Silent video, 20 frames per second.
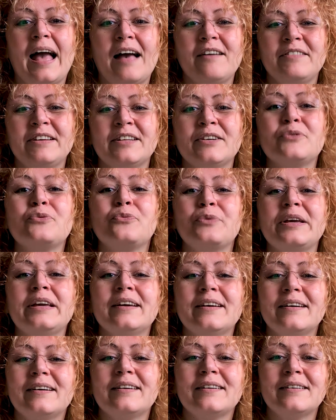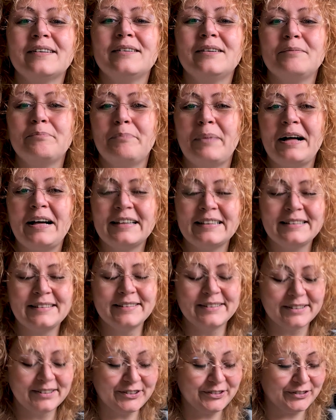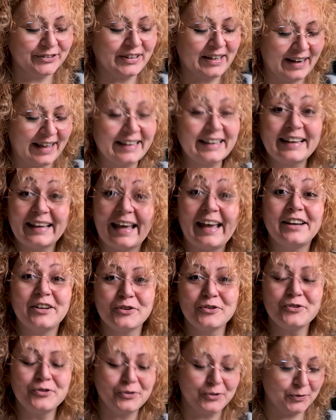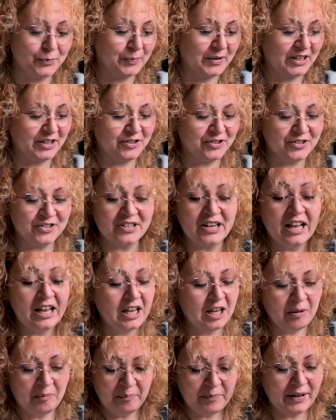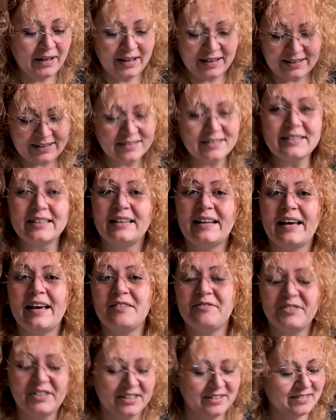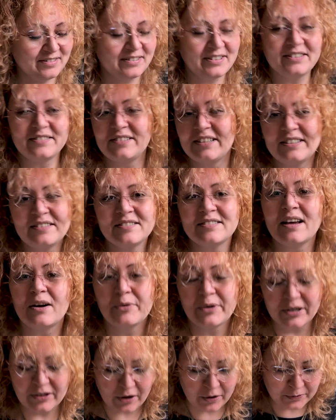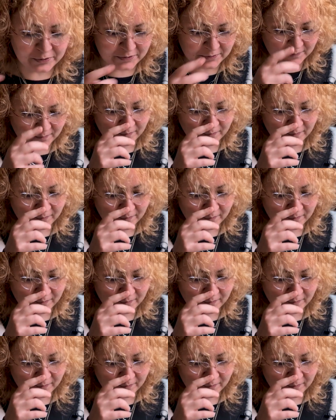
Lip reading: having a ring binder so that I can insert pages. But until I have this is how it goes.